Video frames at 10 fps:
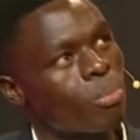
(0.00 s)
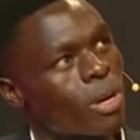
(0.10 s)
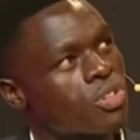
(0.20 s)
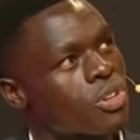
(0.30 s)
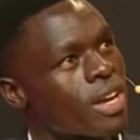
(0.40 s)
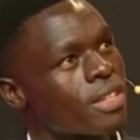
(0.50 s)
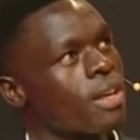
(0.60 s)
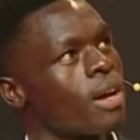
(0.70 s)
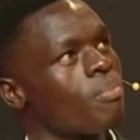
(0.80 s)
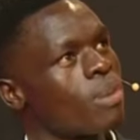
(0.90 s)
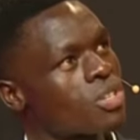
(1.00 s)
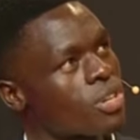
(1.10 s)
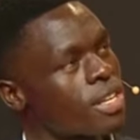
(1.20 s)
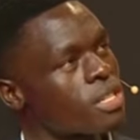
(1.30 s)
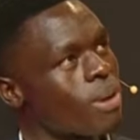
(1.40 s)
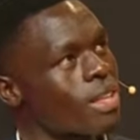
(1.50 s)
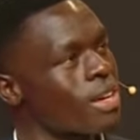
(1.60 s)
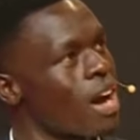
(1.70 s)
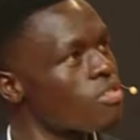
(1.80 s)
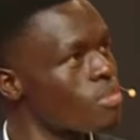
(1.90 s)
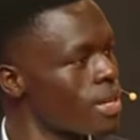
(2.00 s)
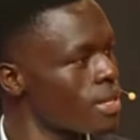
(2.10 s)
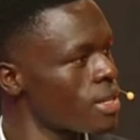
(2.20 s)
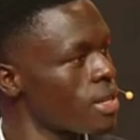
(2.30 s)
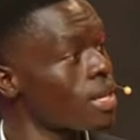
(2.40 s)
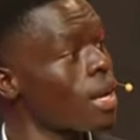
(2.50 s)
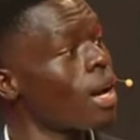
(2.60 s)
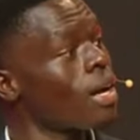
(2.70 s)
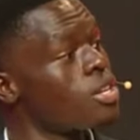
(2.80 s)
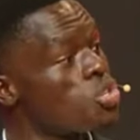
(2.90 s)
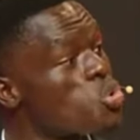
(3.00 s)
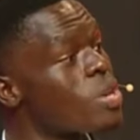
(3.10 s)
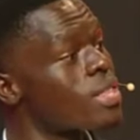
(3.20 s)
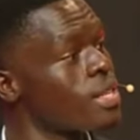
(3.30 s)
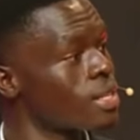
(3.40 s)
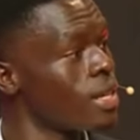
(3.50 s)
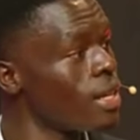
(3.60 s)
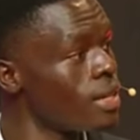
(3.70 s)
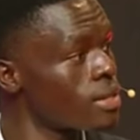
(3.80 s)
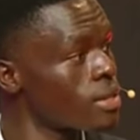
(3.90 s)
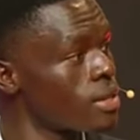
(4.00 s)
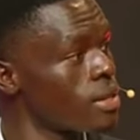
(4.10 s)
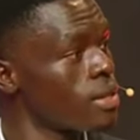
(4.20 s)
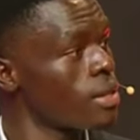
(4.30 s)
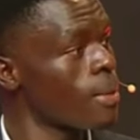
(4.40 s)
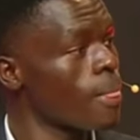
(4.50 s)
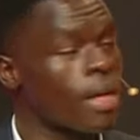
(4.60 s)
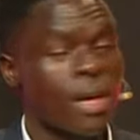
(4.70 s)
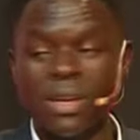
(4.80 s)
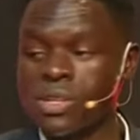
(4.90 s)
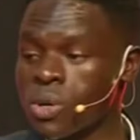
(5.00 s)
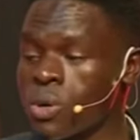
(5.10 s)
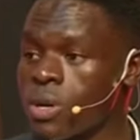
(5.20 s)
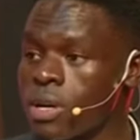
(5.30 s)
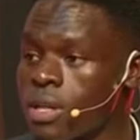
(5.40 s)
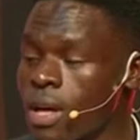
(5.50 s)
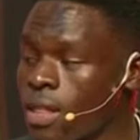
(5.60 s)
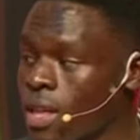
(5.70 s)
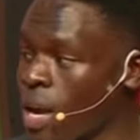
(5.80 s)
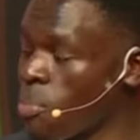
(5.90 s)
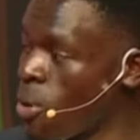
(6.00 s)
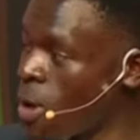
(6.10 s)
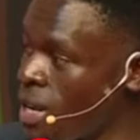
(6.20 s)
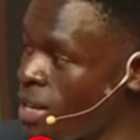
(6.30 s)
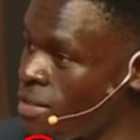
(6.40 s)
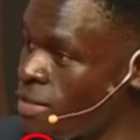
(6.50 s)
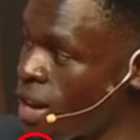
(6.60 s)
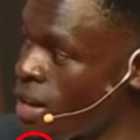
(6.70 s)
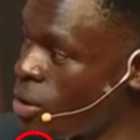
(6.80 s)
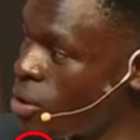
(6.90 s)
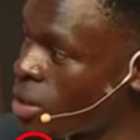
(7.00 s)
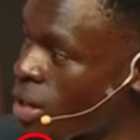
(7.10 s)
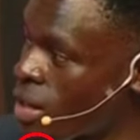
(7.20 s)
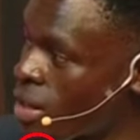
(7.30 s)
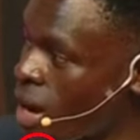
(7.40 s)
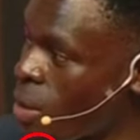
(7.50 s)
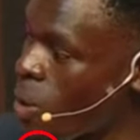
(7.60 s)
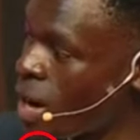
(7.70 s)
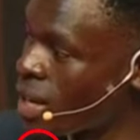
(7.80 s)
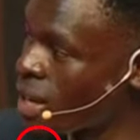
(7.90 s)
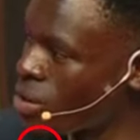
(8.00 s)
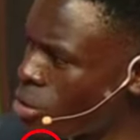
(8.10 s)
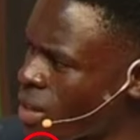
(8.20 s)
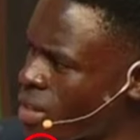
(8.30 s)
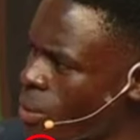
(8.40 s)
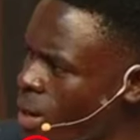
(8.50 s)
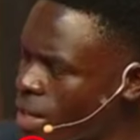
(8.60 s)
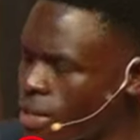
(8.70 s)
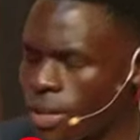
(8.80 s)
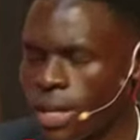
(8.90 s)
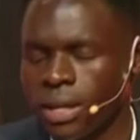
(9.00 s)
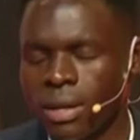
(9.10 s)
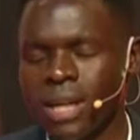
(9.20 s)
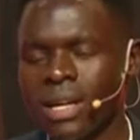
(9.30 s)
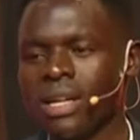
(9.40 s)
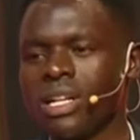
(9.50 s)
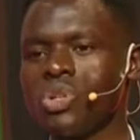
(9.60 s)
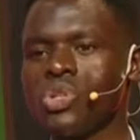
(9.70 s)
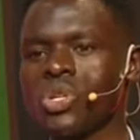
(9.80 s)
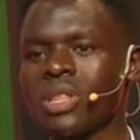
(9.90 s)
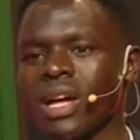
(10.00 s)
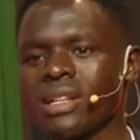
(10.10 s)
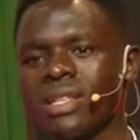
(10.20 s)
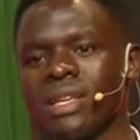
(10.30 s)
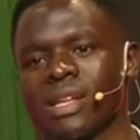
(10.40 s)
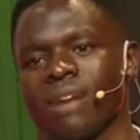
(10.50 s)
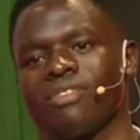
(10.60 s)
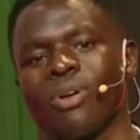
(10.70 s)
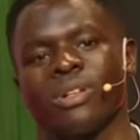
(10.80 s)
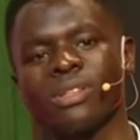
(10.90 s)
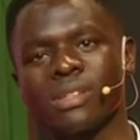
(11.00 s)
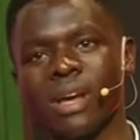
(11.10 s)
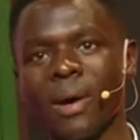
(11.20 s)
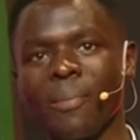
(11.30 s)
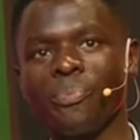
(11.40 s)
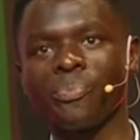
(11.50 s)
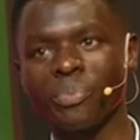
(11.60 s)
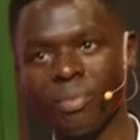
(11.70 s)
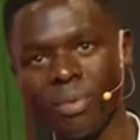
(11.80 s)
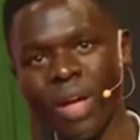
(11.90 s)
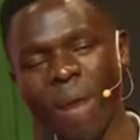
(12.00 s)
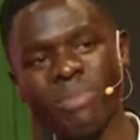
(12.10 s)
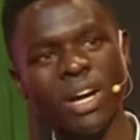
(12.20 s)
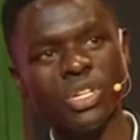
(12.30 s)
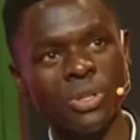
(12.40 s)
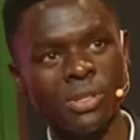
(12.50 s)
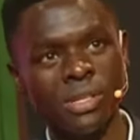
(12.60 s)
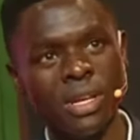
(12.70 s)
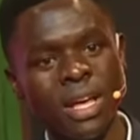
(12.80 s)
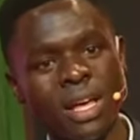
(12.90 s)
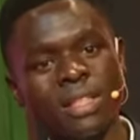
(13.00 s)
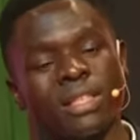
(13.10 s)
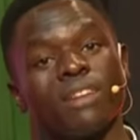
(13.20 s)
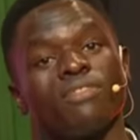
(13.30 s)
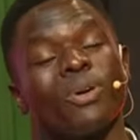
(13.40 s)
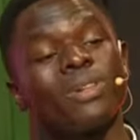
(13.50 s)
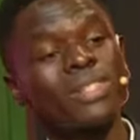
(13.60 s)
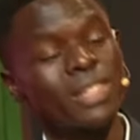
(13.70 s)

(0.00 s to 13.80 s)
patronized by the government that are doing these killings. So the IPOA live or they are working, I don't know whether they're working really, under an illusion that these are false abductions, these are false